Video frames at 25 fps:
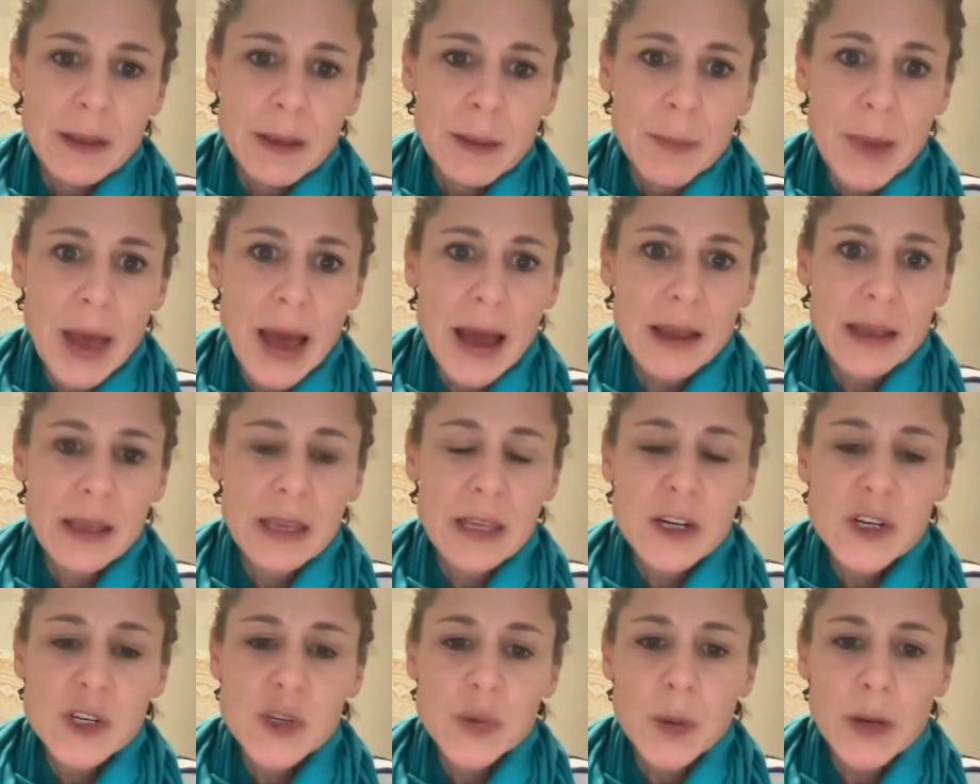Back
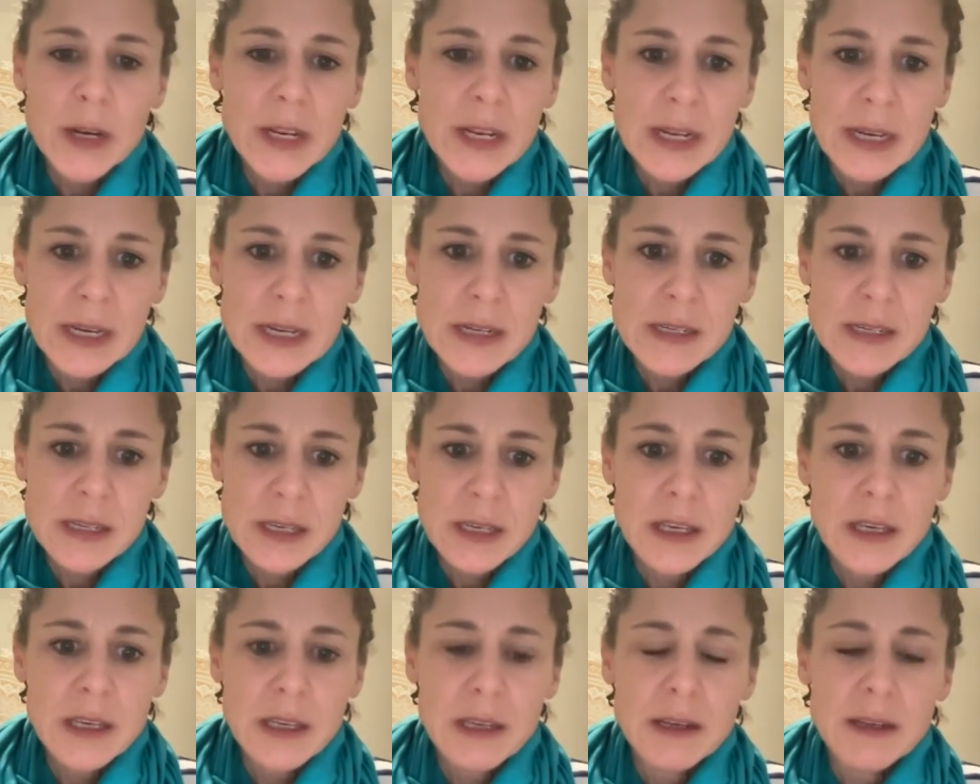in
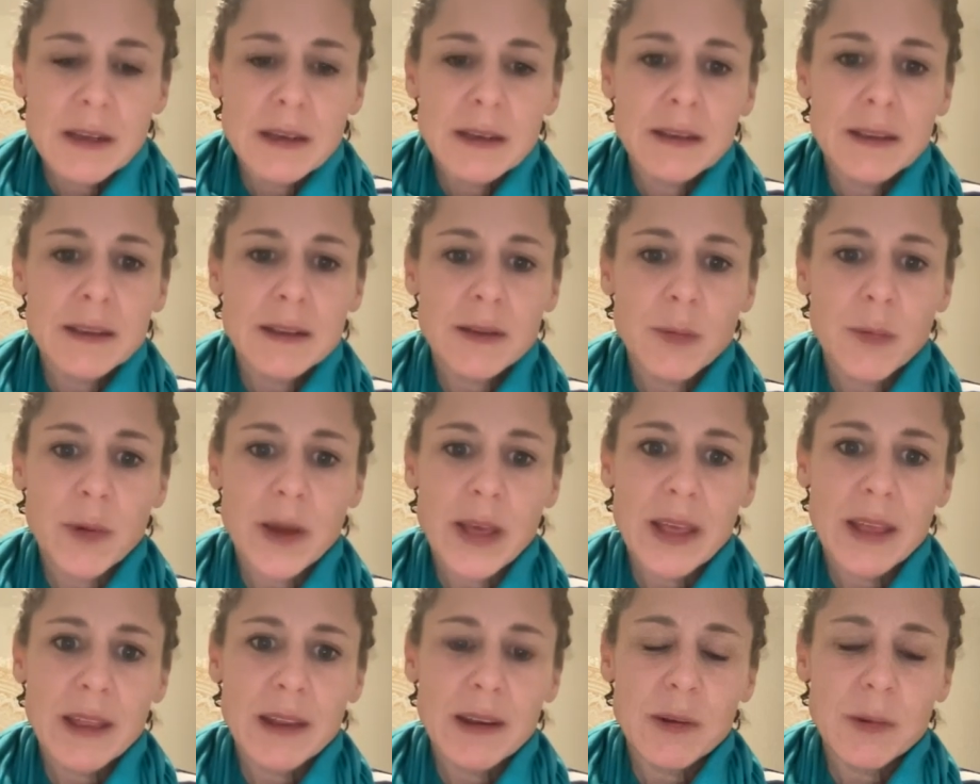2019,
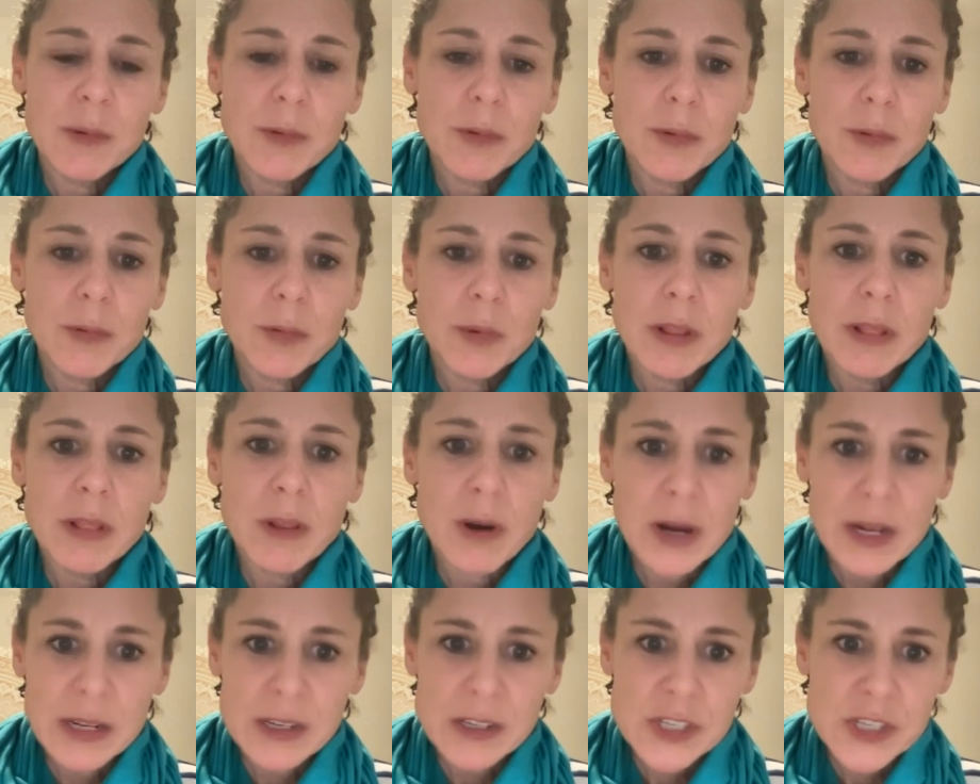when we
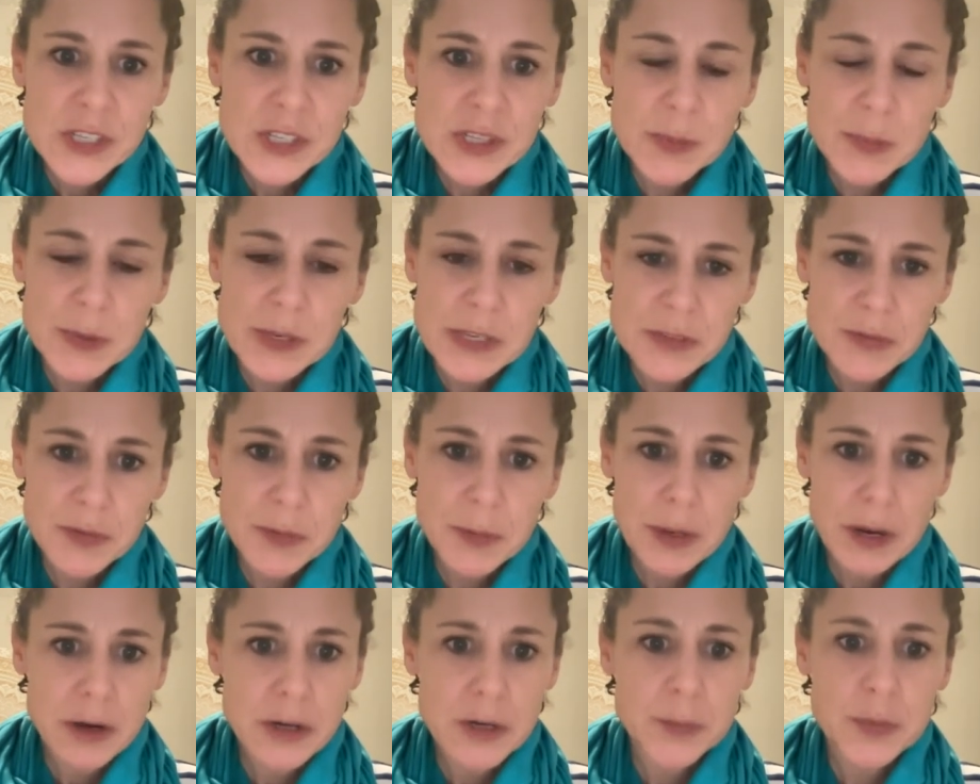launched the Peaceful
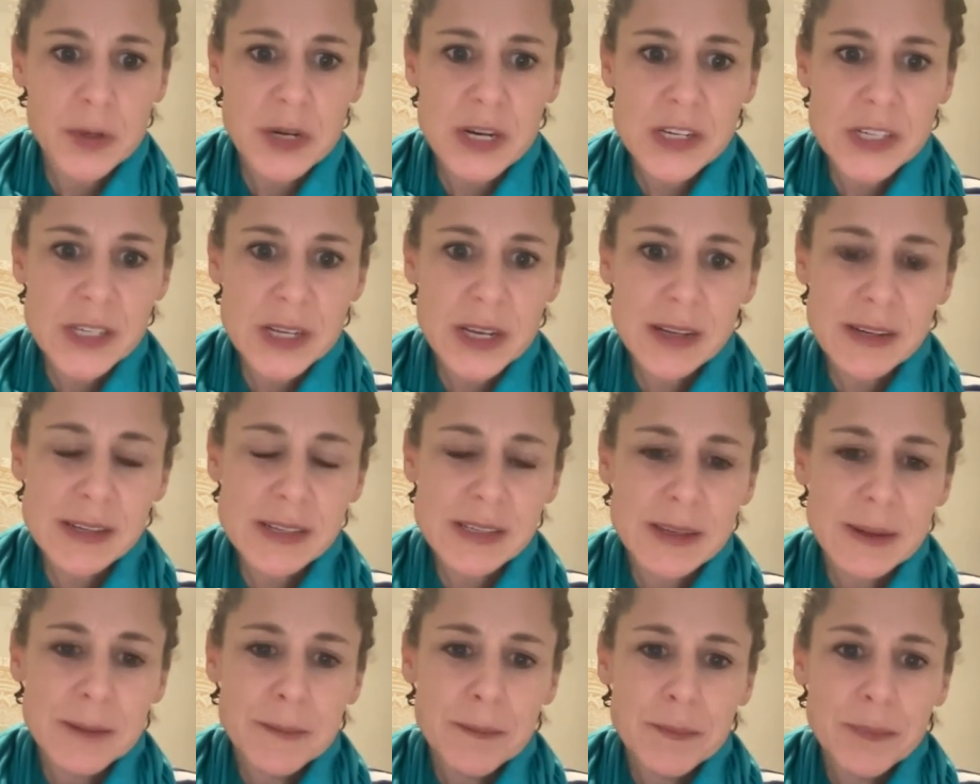Parent
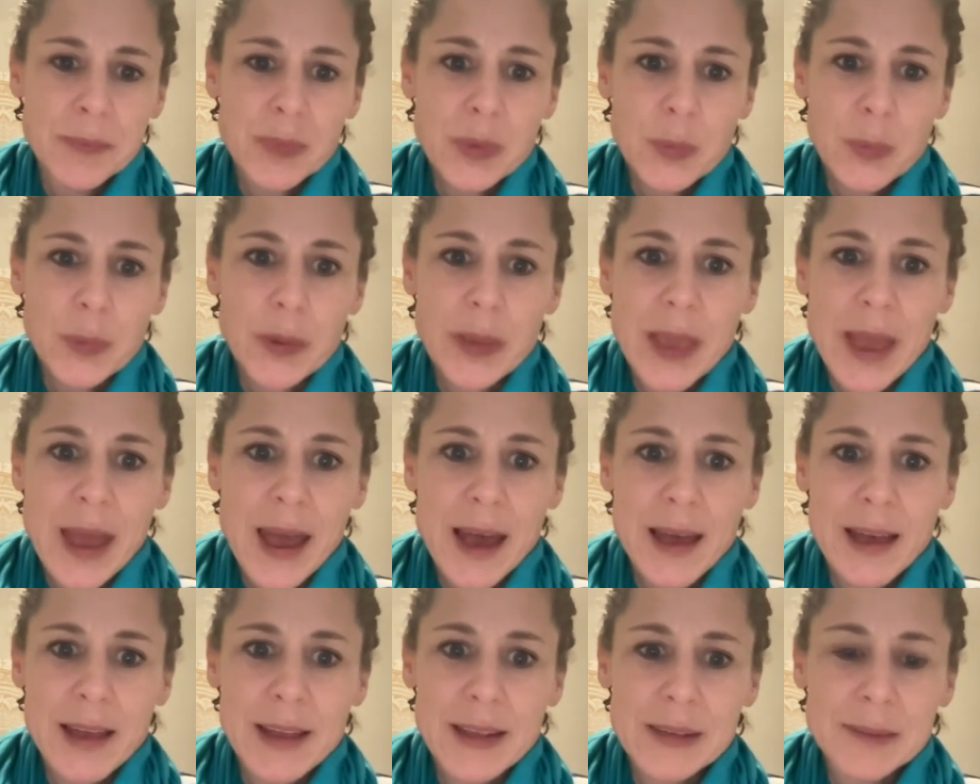Project, we
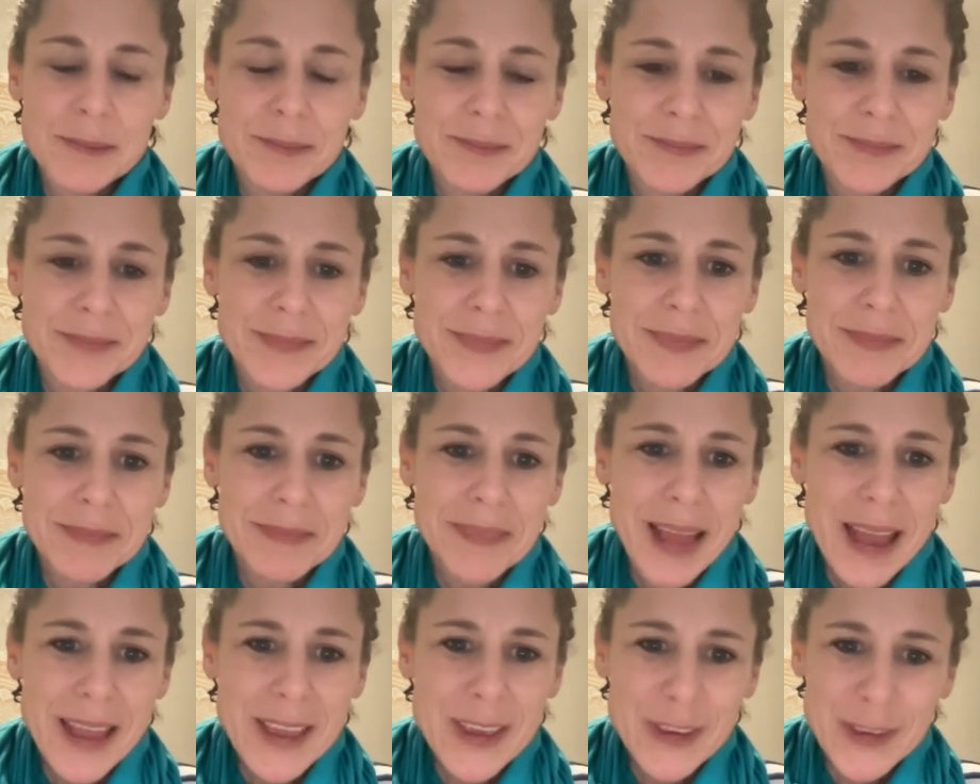had
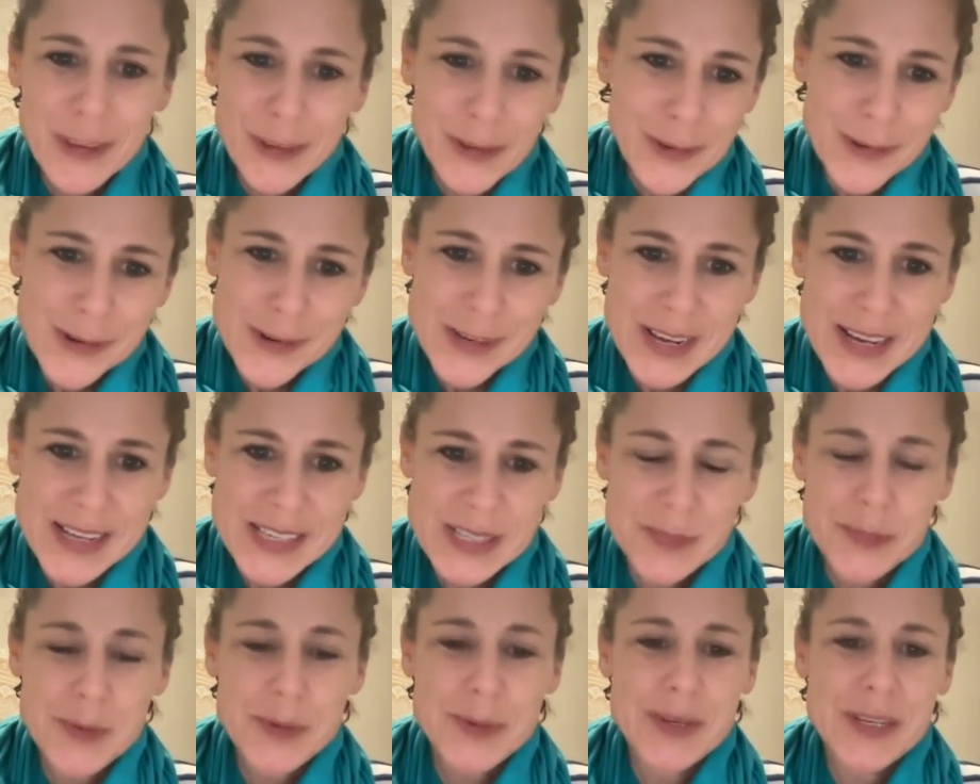huge
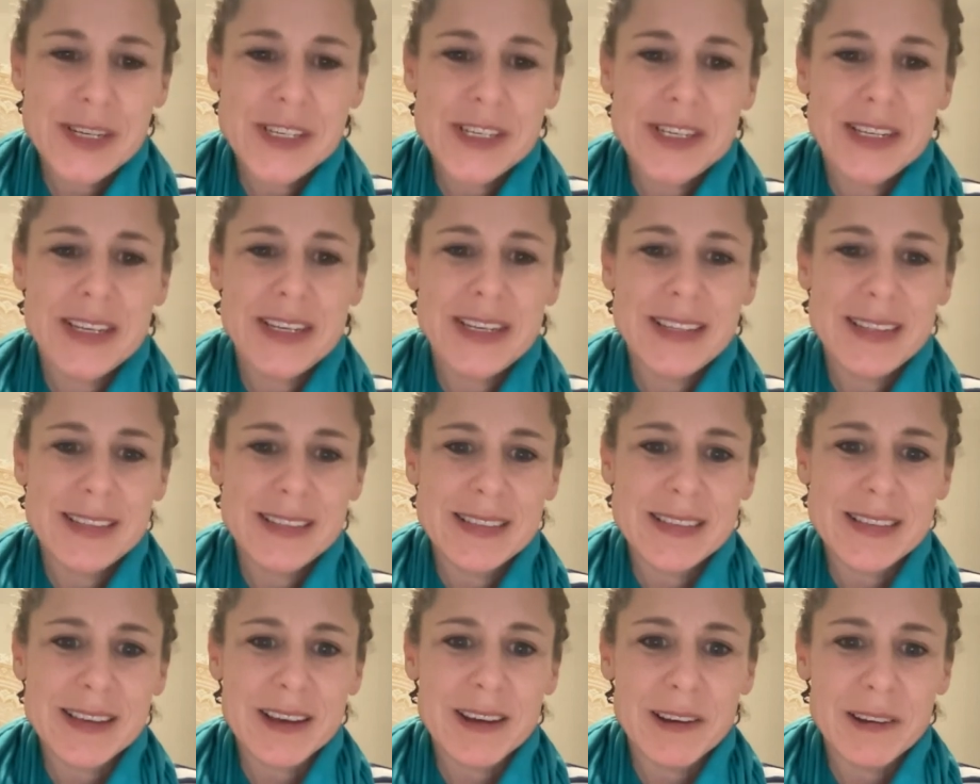
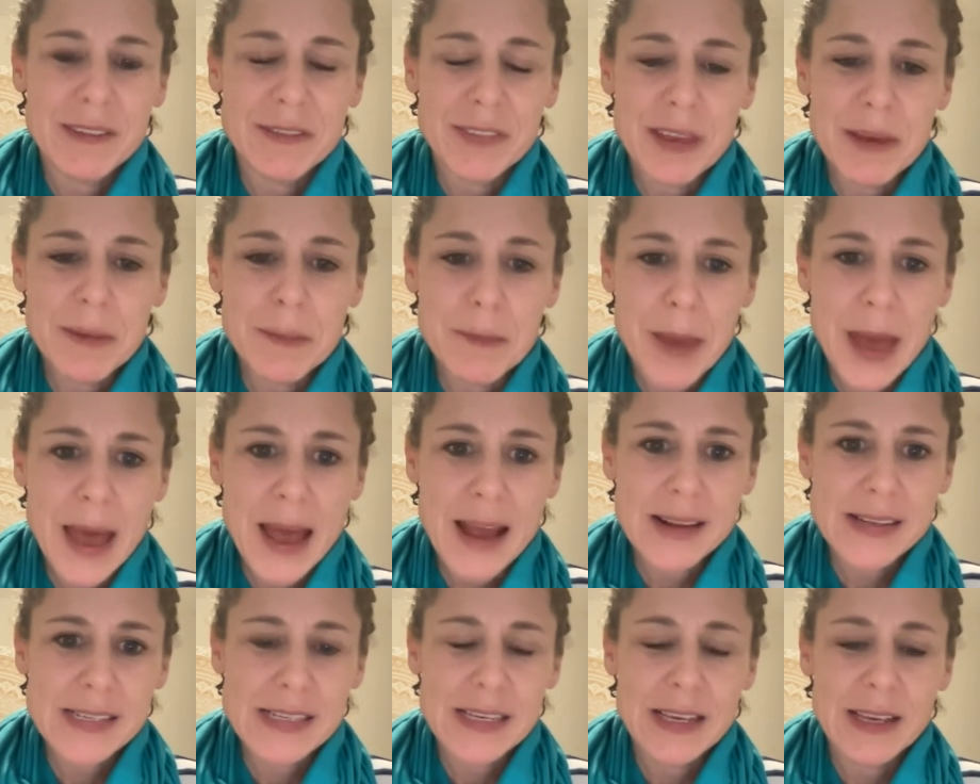aspirations of
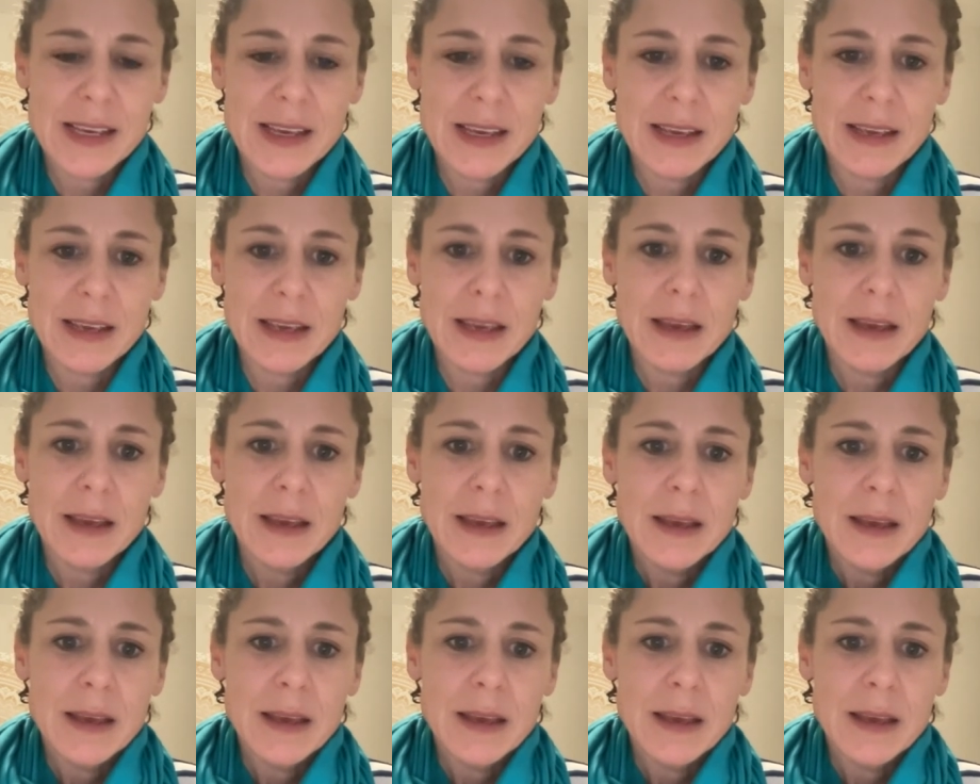impacting